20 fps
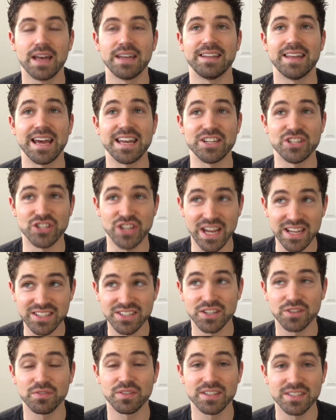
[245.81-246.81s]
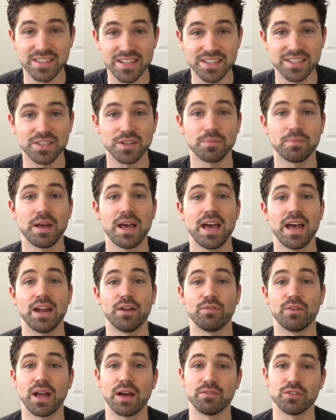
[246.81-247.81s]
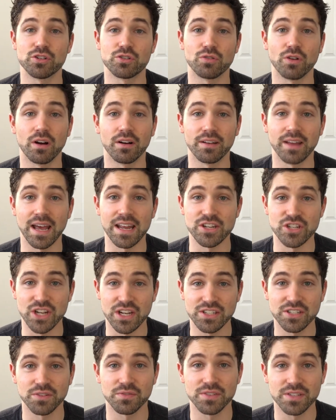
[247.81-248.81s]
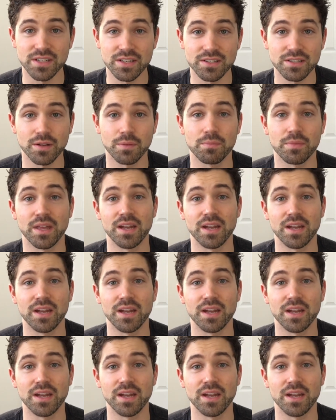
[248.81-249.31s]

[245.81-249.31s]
If we have a strong digestive system,